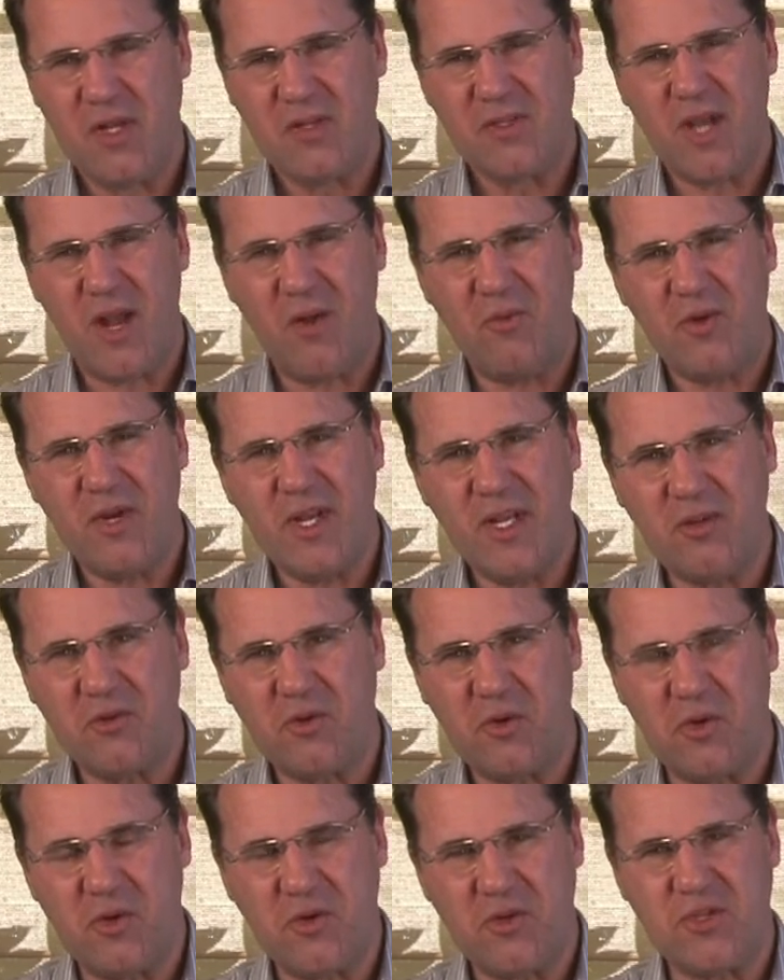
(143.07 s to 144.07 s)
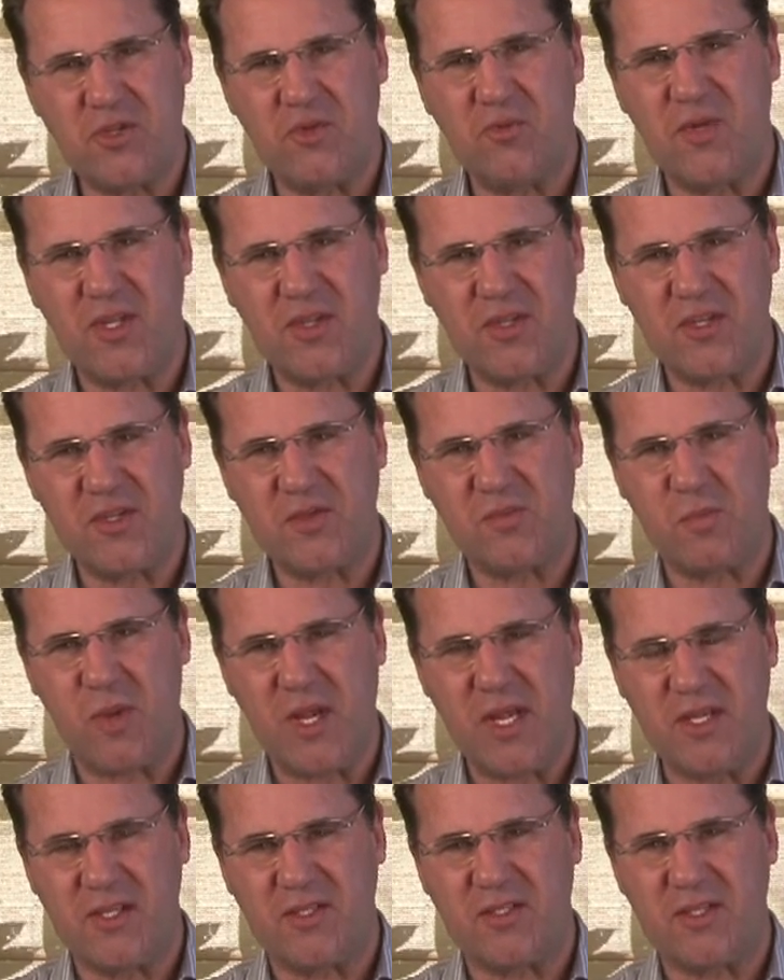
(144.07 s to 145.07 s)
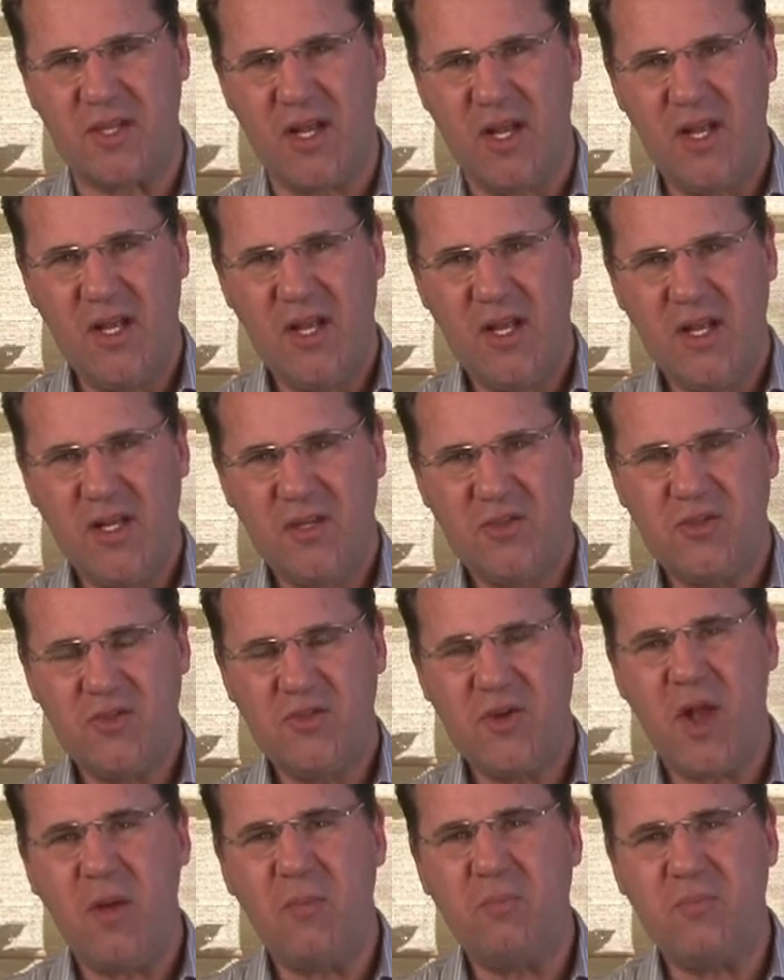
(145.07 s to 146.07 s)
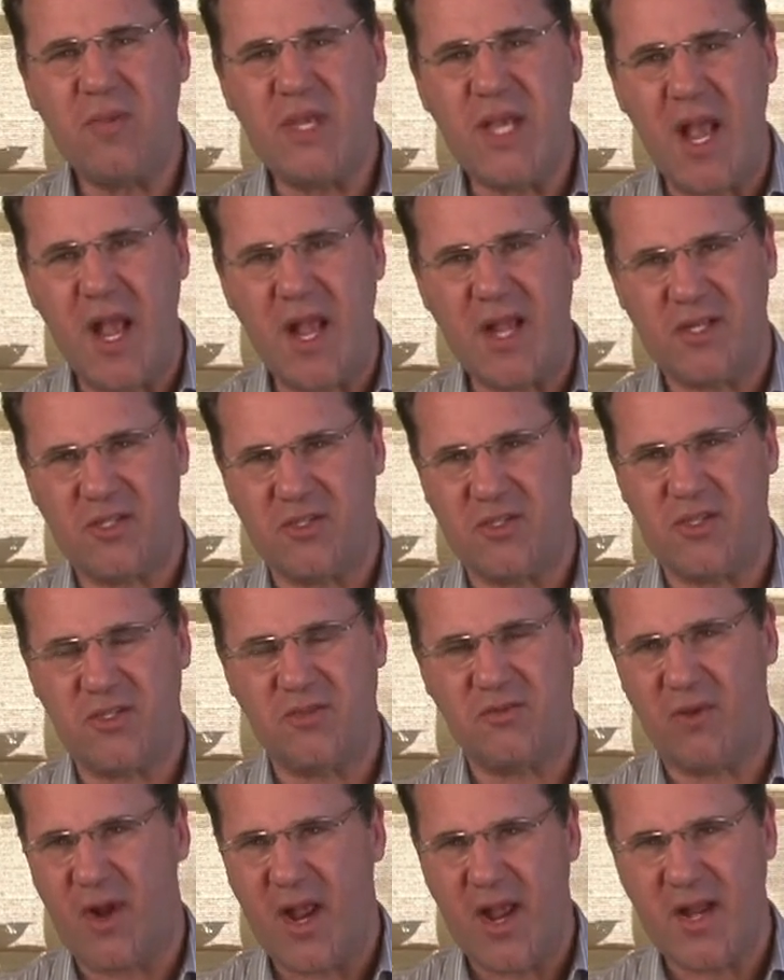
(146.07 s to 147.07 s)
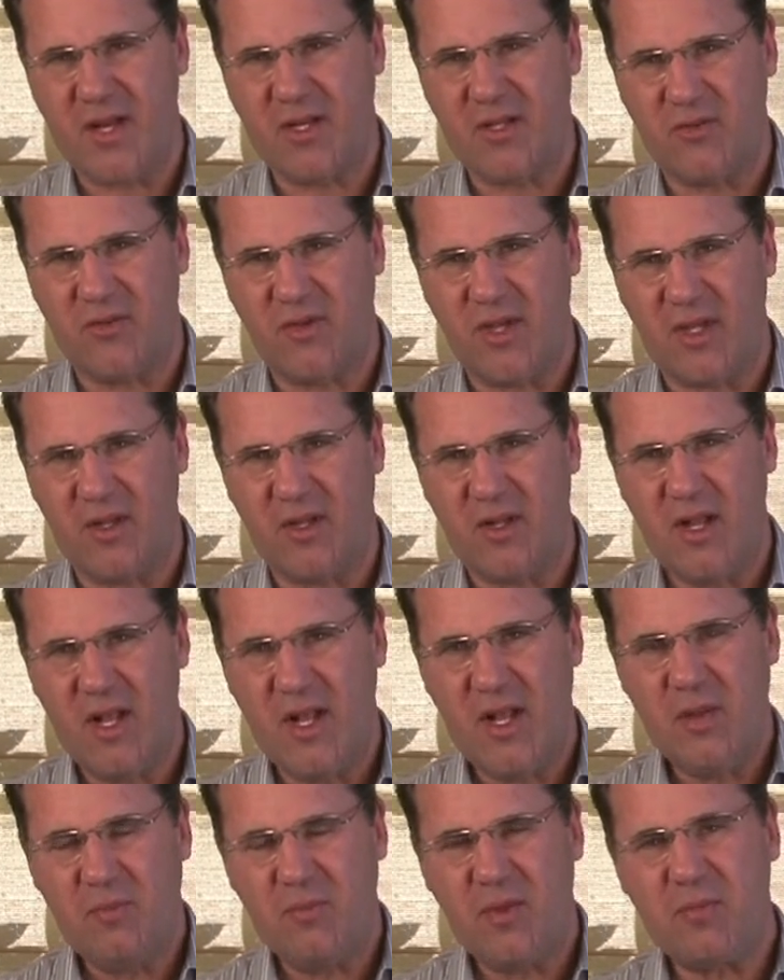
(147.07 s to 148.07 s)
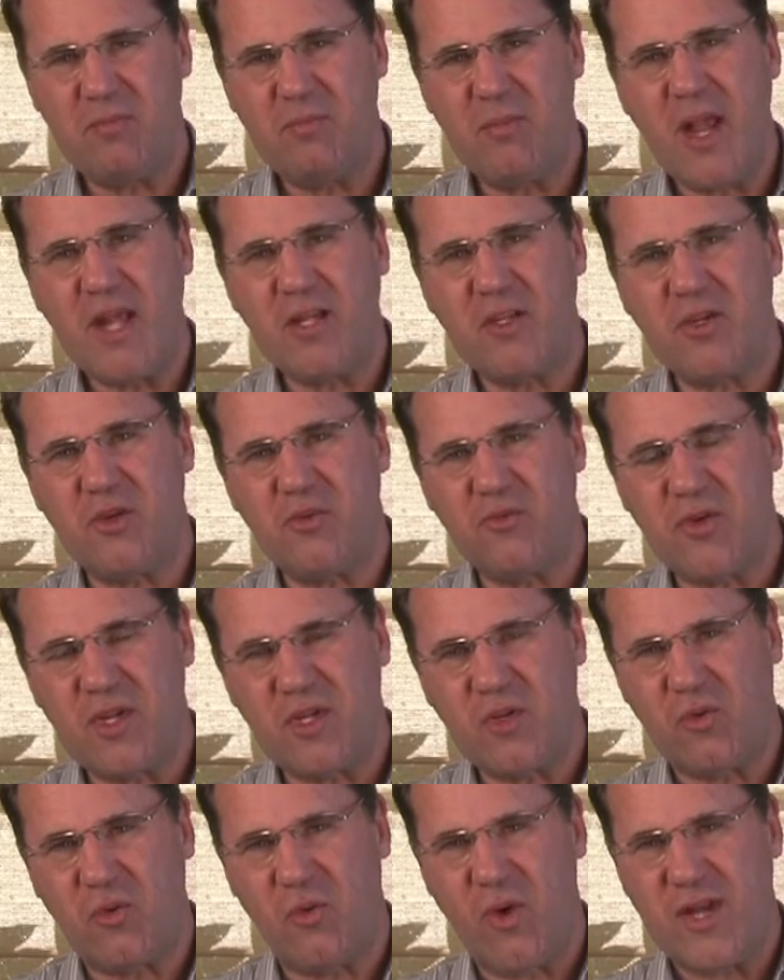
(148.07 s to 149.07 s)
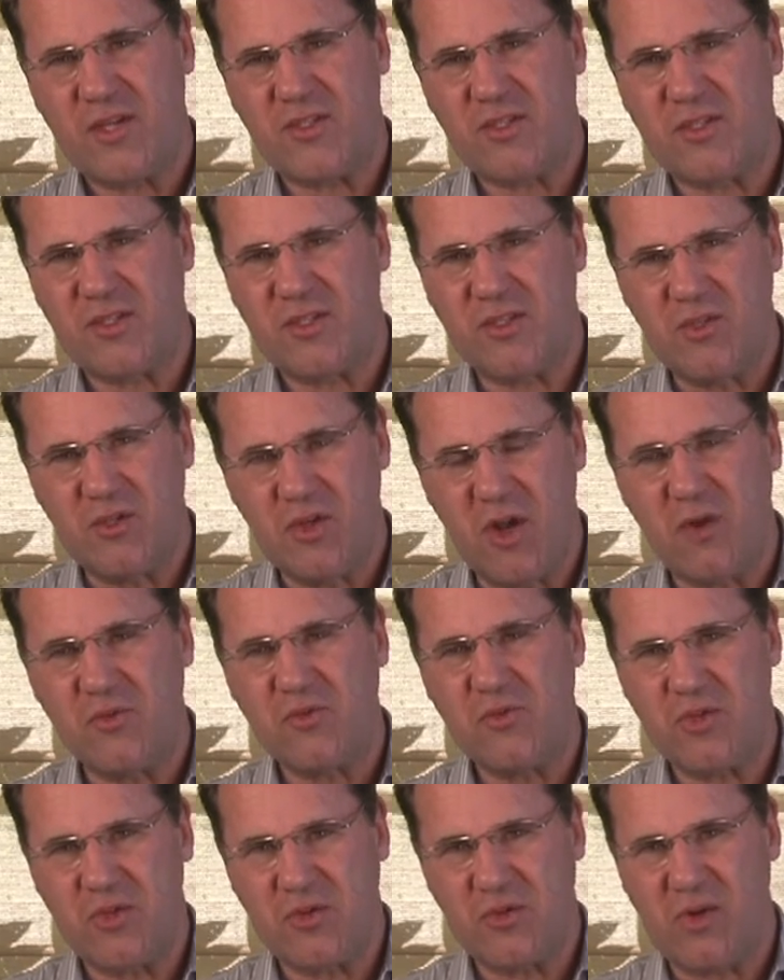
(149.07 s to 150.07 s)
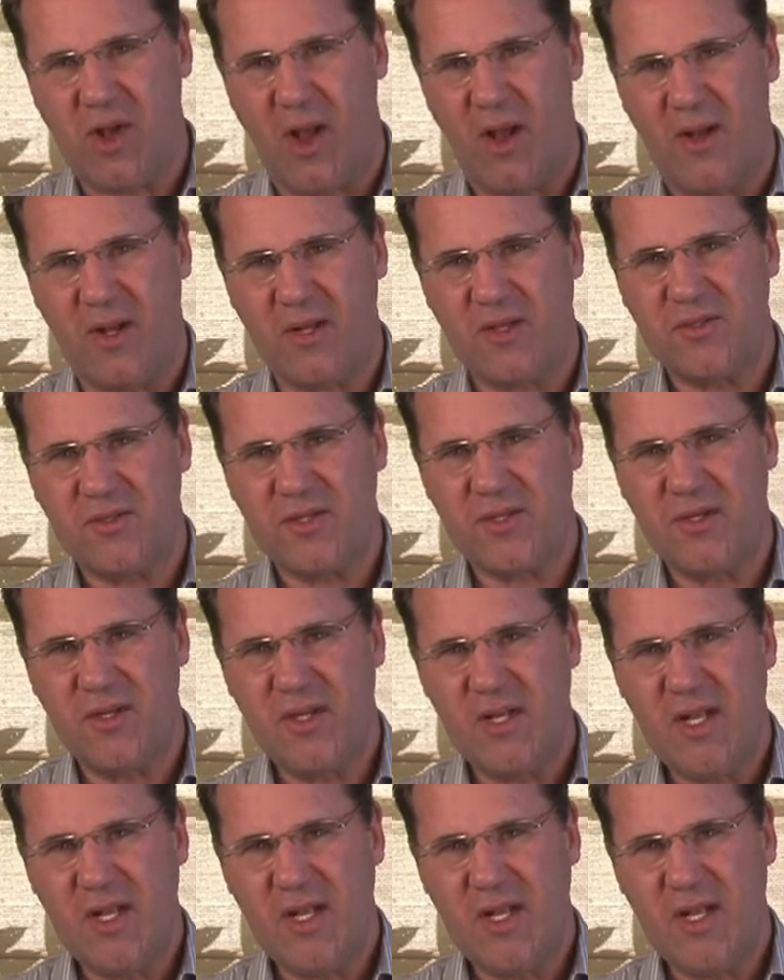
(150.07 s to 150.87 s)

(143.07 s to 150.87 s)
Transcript: So I want to encourage you with this peace. Do not be anxious for anything, but make your requests known to God.